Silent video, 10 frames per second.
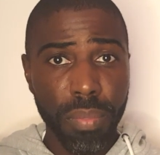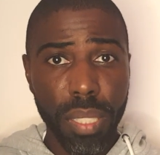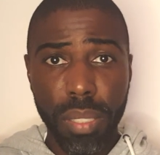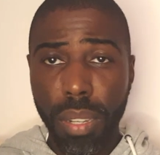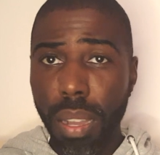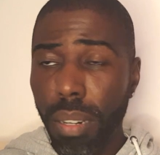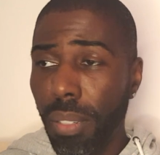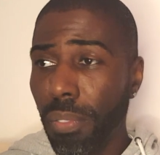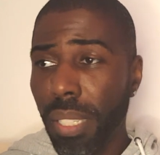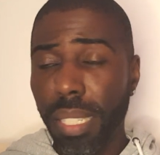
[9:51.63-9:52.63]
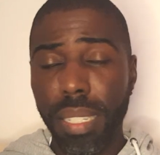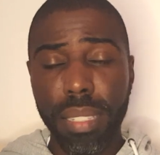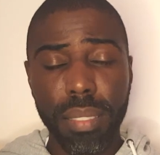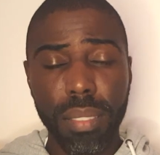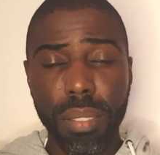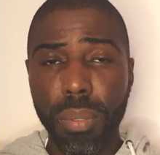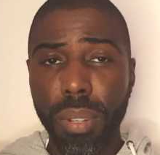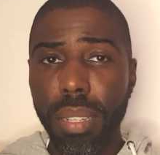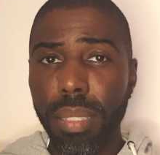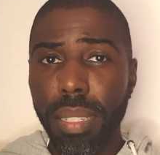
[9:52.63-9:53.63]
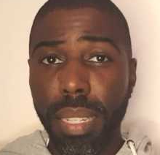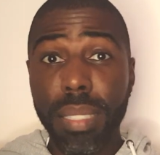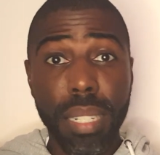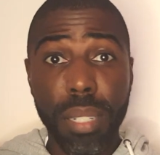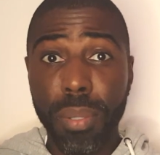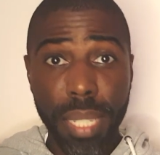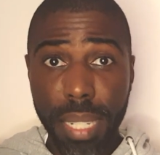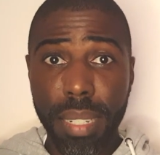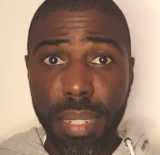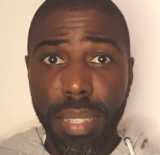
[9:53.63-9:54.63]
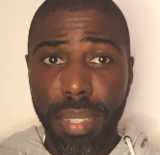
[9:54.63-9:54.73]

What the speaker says: videography and so on, and career,